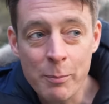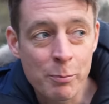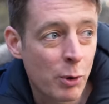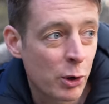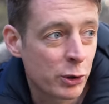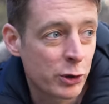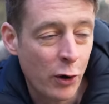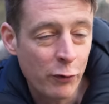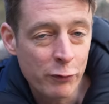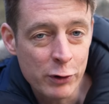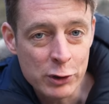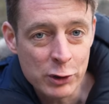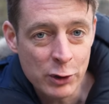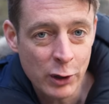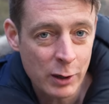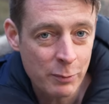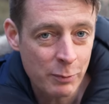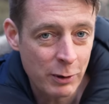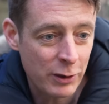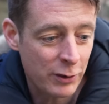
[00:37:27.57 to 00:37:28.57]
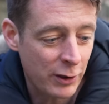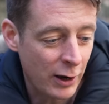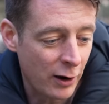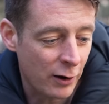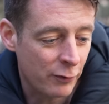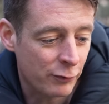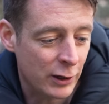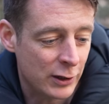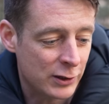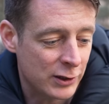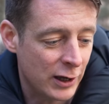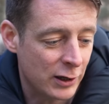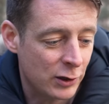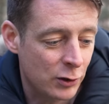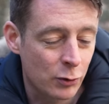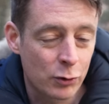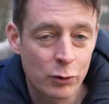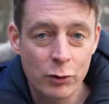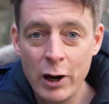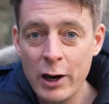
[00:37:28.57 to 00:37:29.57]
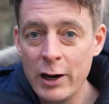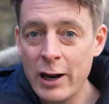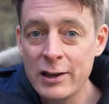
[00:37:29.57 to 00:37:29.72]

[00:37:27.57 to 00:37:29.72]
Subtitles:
Moldova is going to be there if they take Ukraine